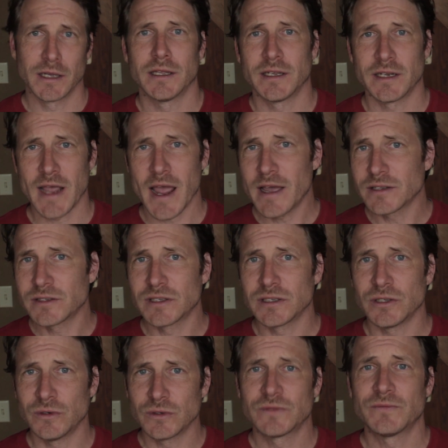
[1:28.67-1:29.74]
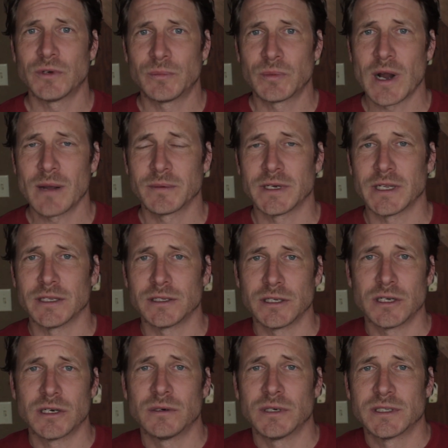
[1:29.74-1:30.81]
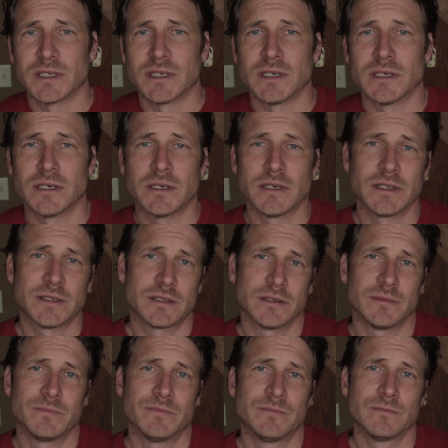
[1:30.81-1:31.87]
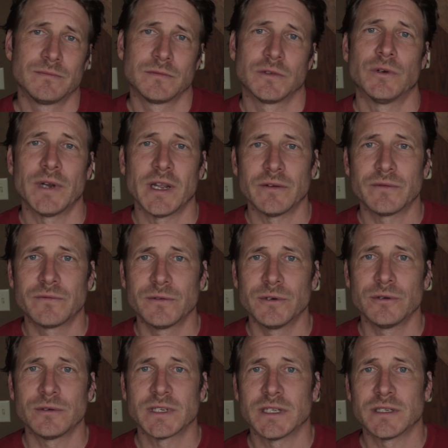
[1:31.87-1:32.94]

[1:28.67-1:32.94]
it has useful properties. You know, it's a it's a great fruit.